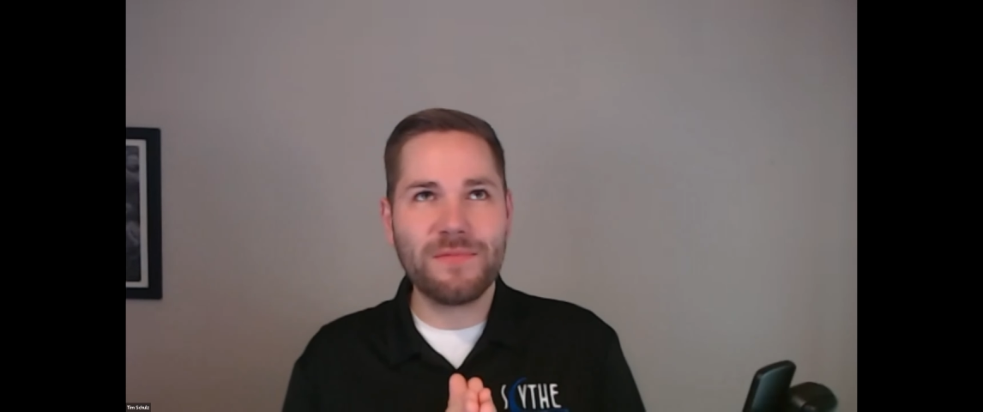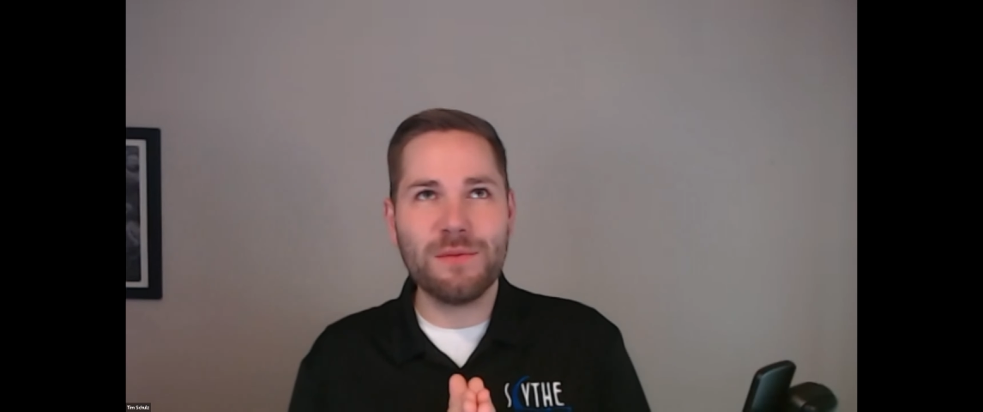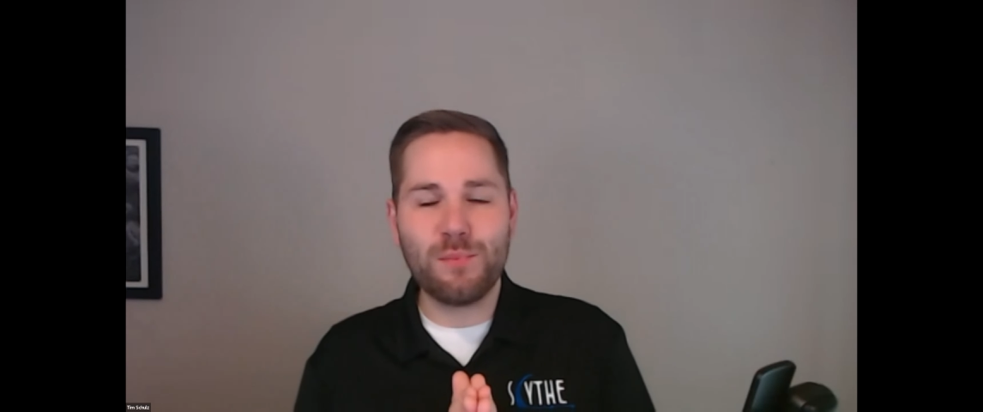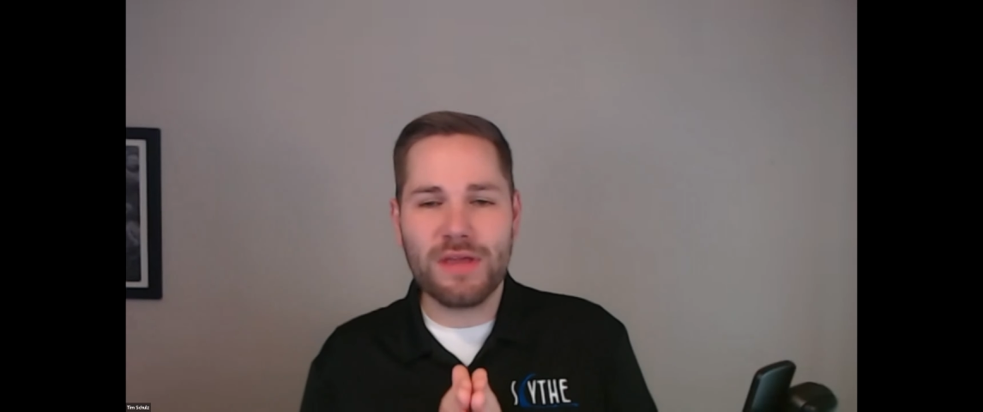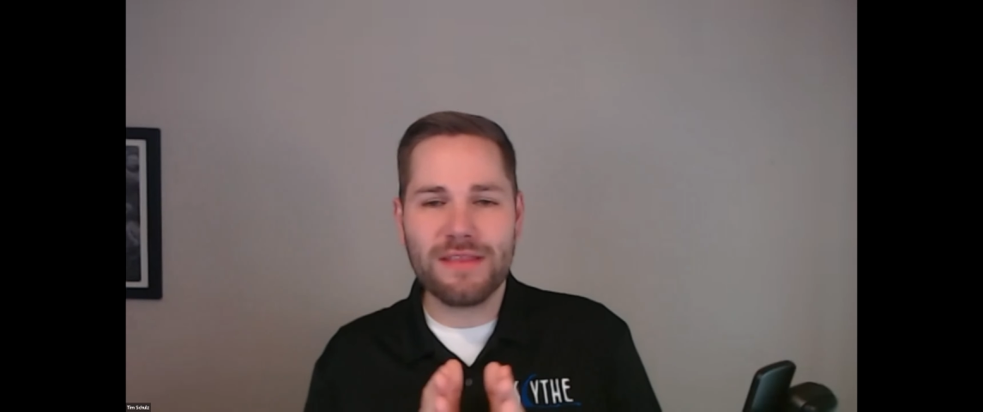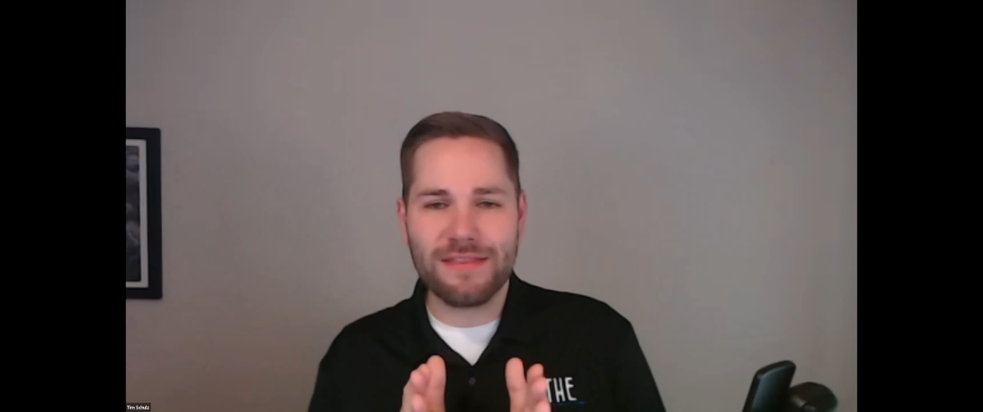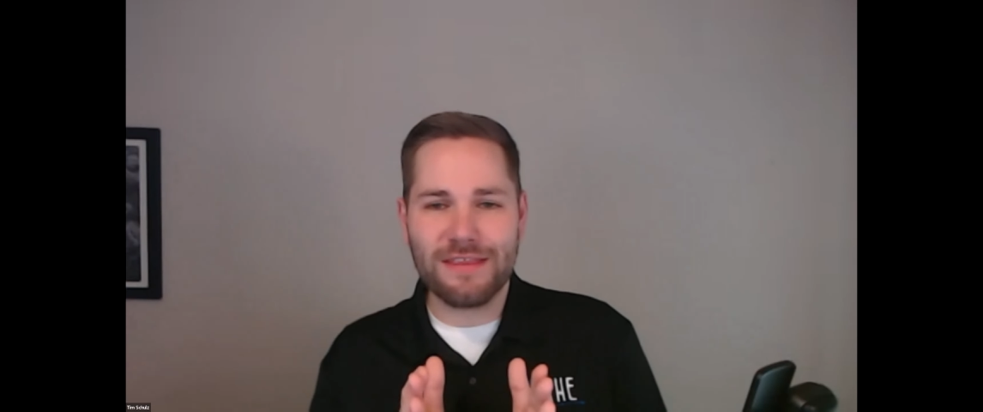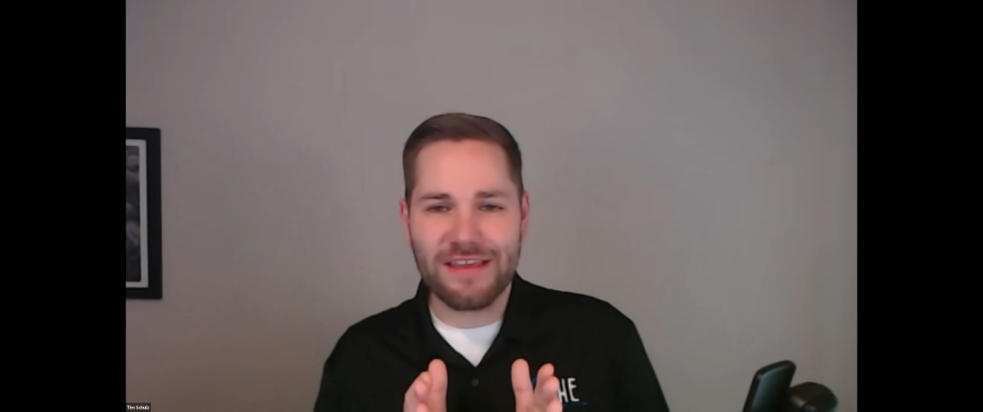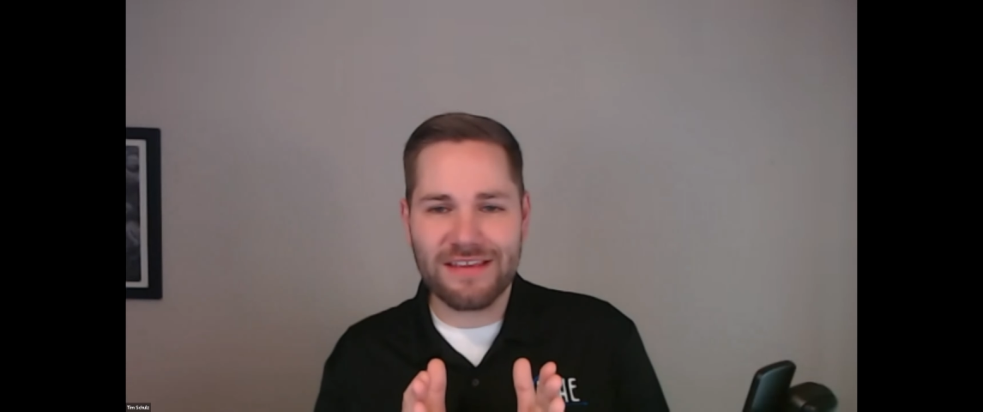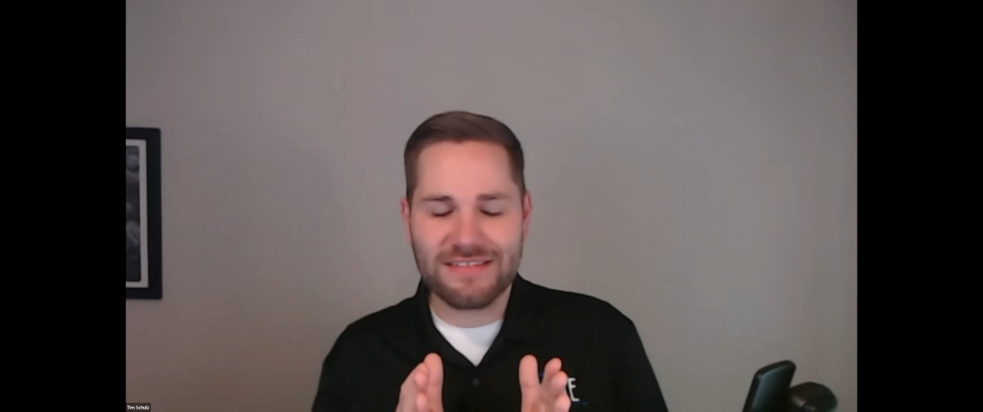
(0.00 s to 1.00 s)
the big
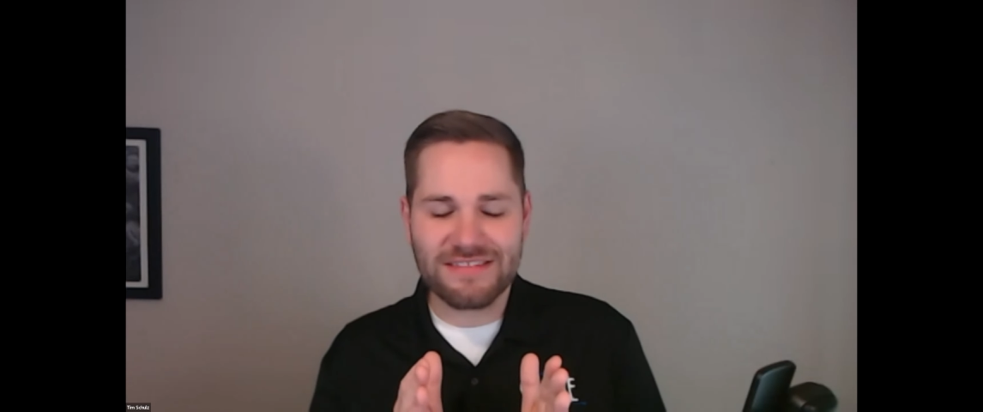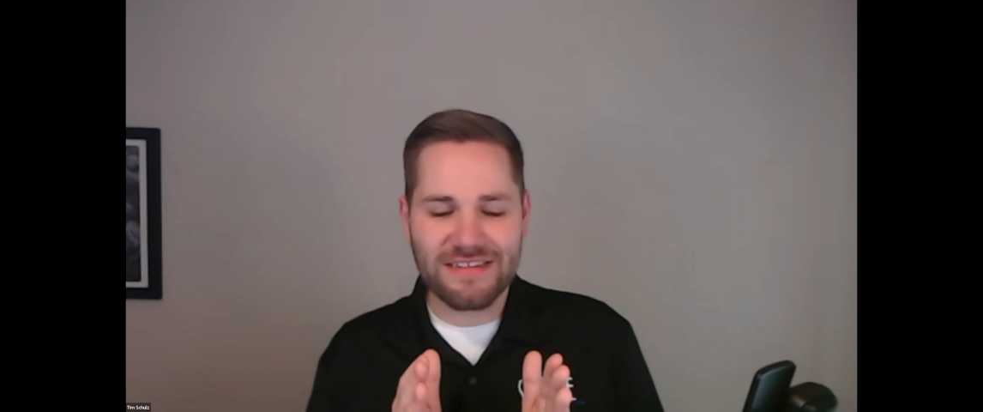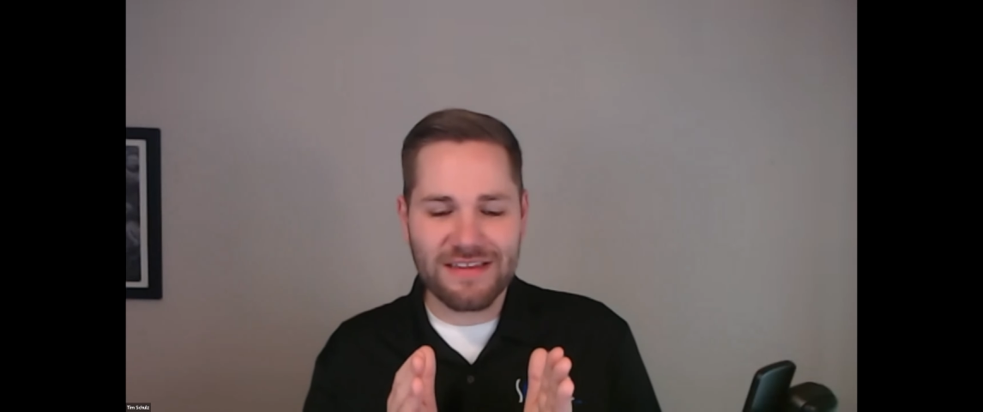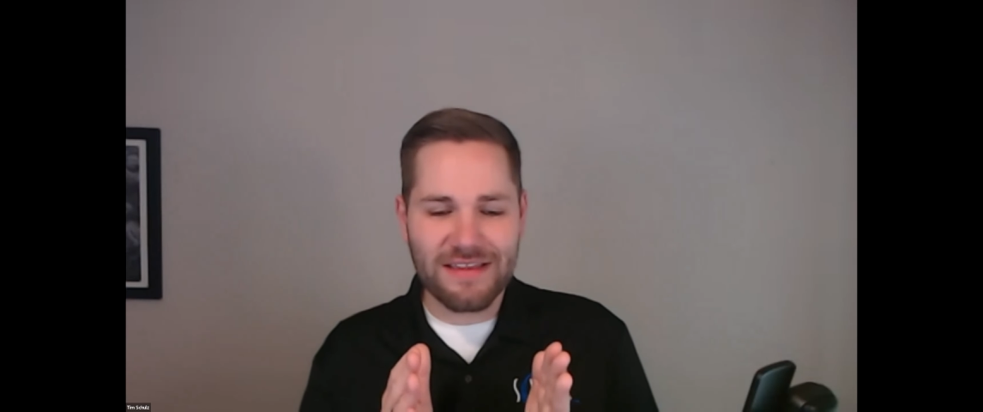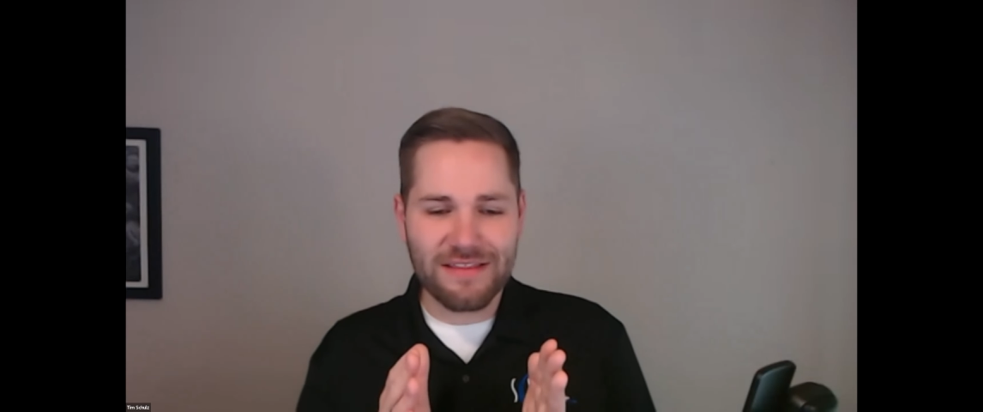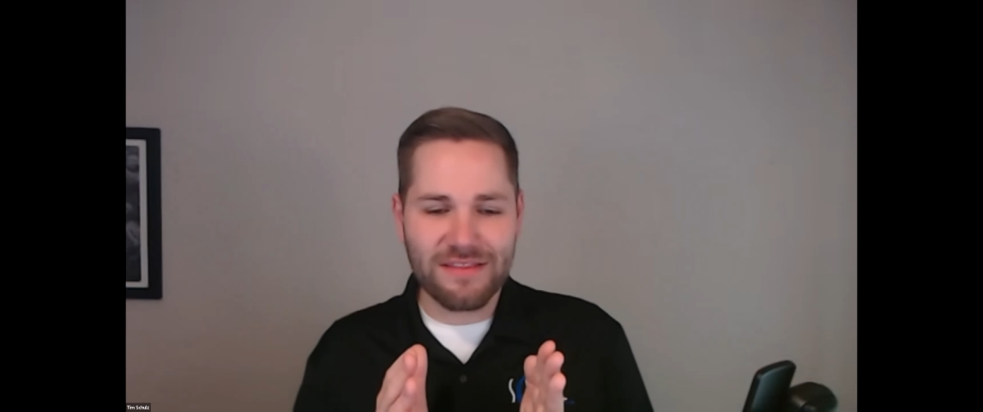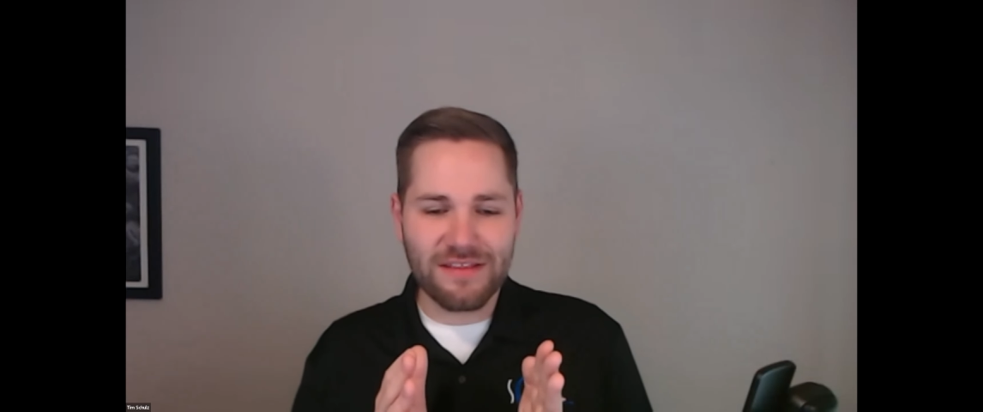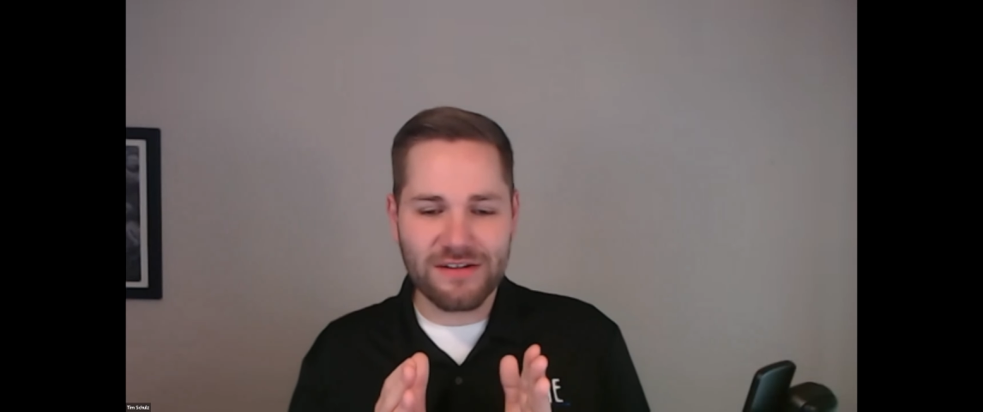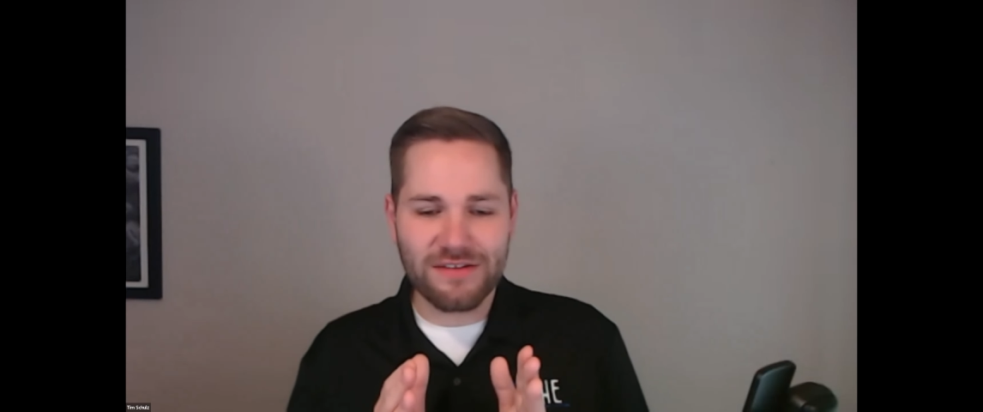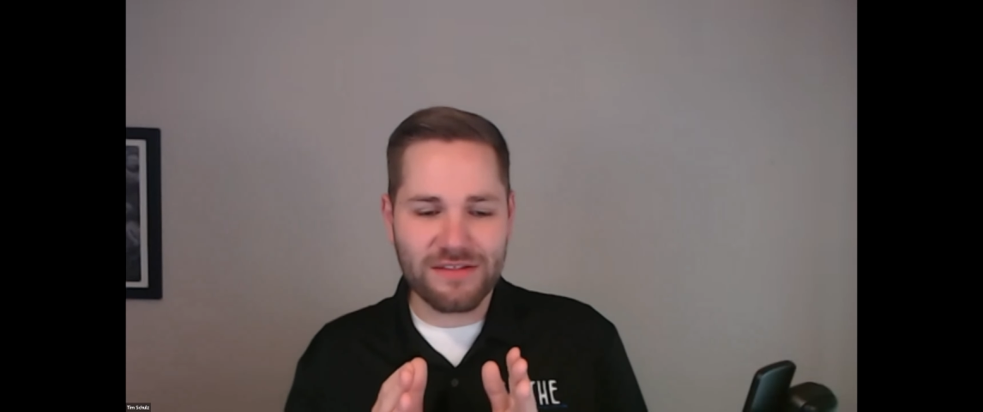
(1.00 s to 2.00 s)
thing is
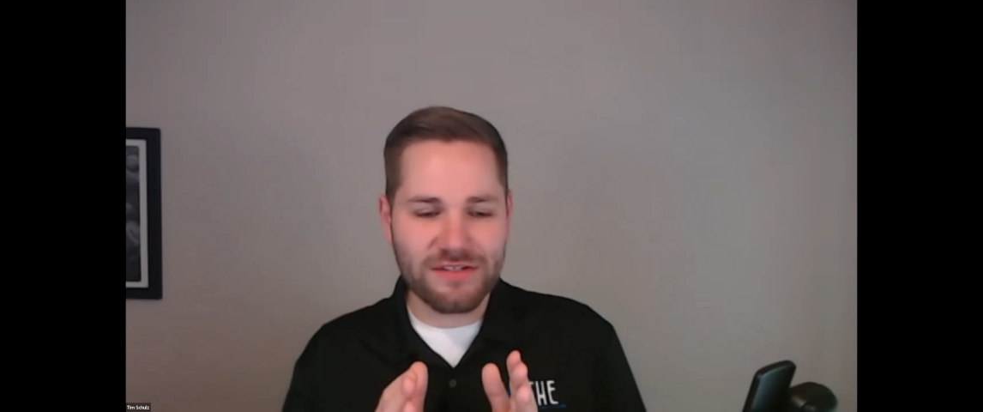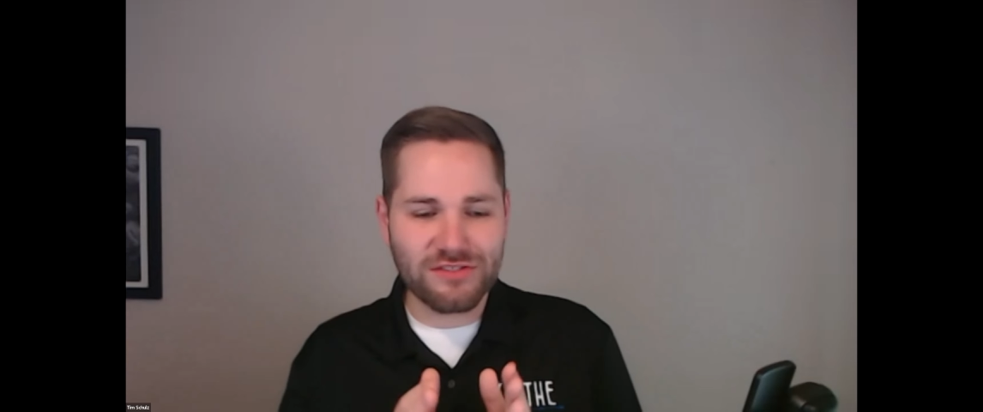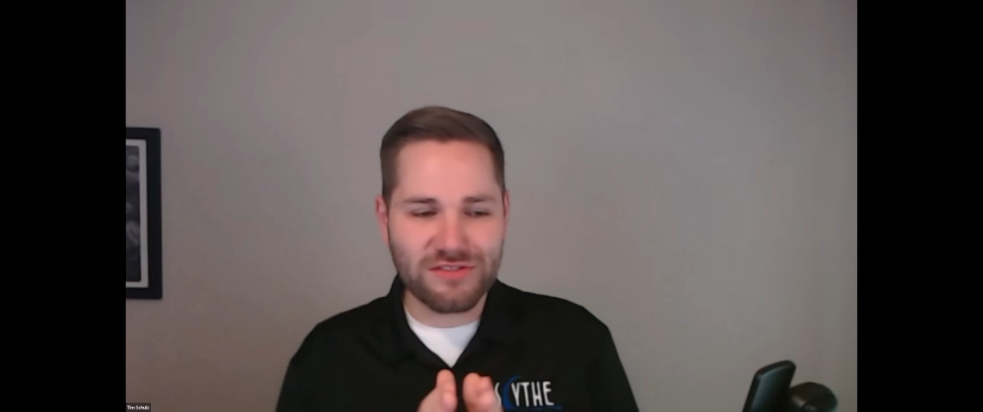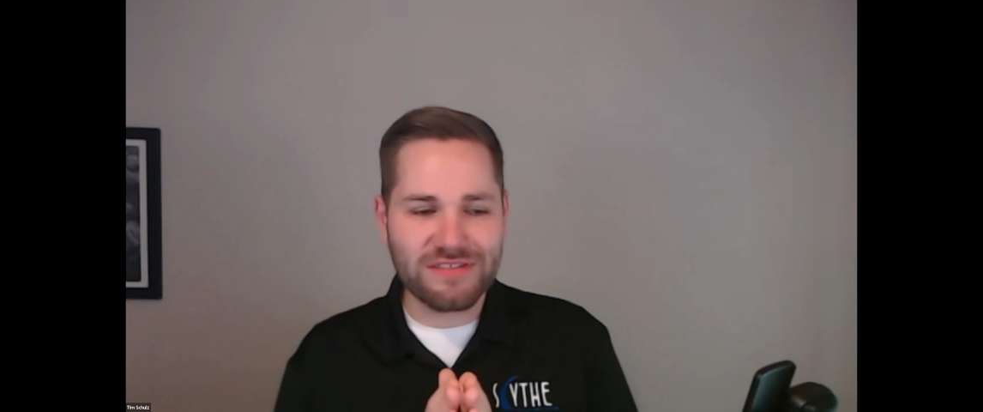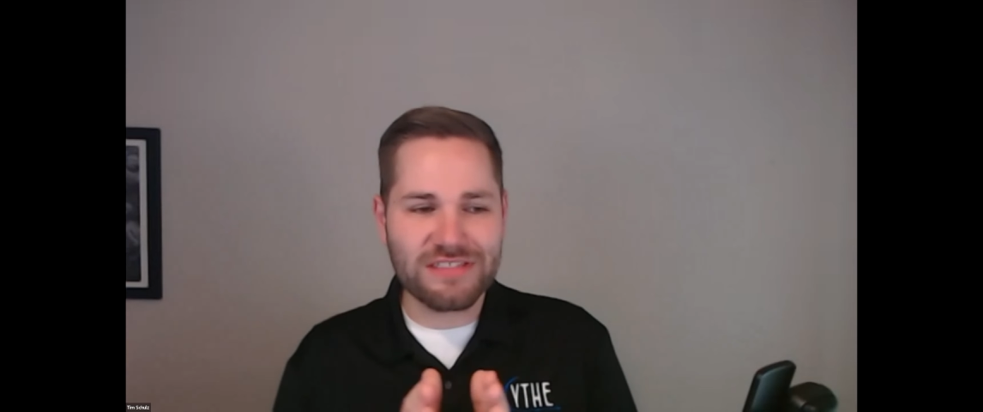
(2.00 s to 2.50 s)
there's